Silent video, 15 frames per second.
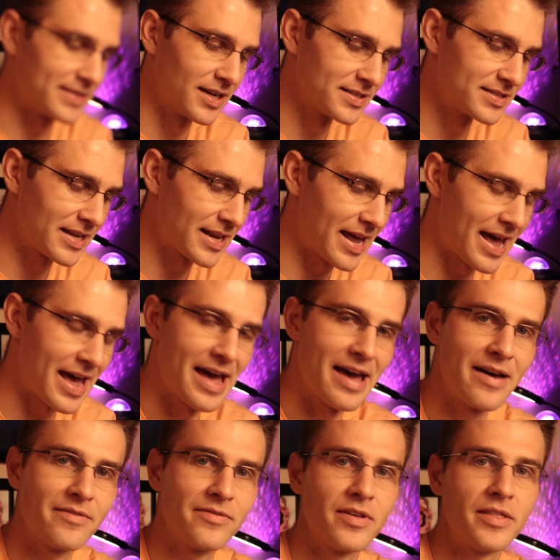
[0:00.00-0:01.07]
doesn't
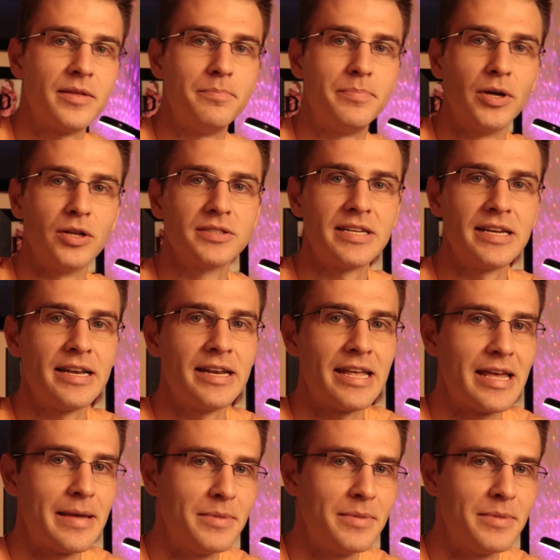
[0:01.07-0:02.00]
have the built-in